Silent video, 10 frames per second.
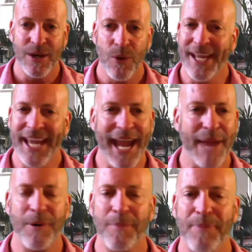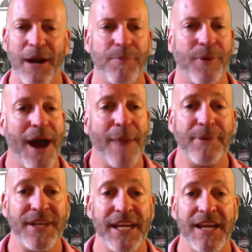we can't prepare
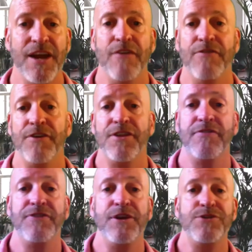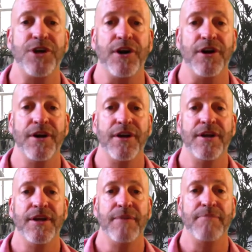properly for the future
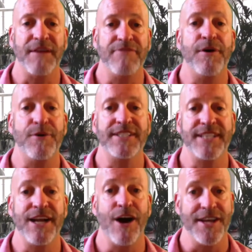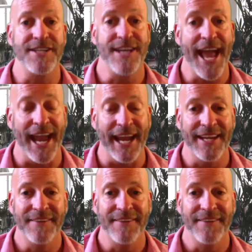by focusing on today.